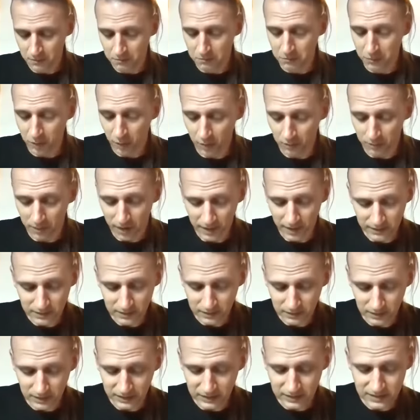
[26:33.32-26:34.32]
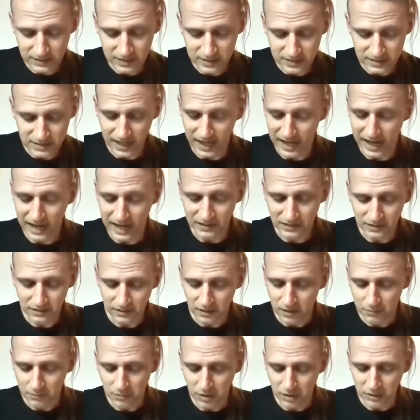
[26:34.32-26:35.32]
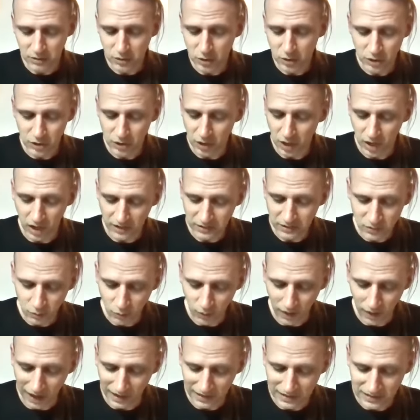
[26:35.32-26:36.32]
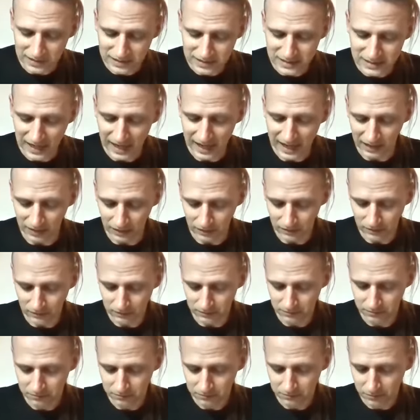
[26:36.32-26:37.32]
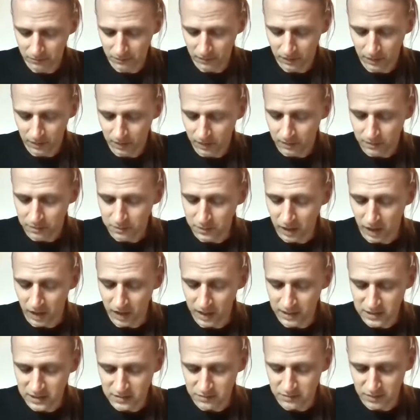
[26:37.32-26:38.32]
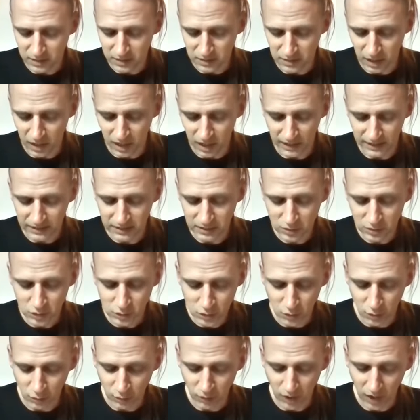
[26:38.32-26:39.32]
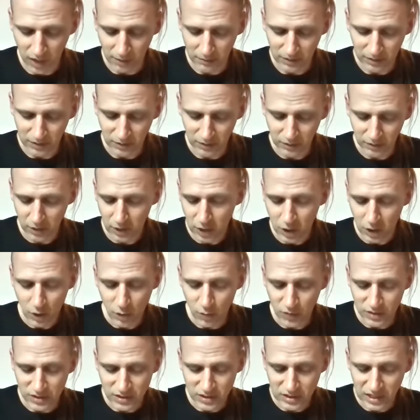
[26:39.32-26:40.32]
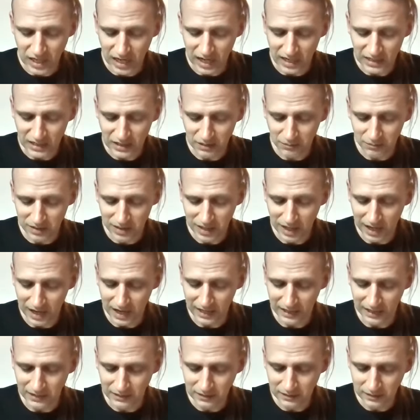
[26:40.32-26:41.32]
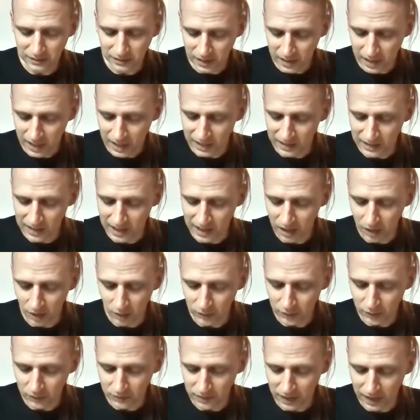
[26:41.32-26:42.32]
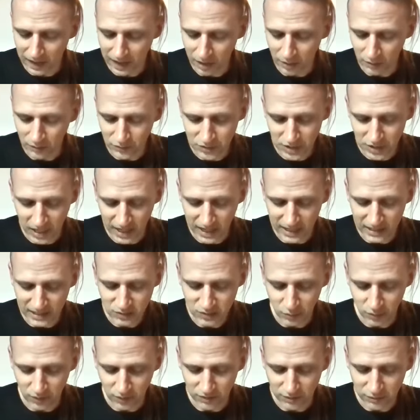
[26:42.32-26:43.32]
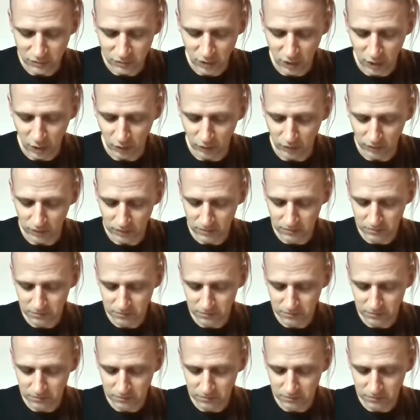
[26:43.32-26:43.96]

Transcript: Beaumont licked his hand, but could not wag his tail. The huntsman nodded to Robin, who was standing behind, and held the hound's eyes with his own.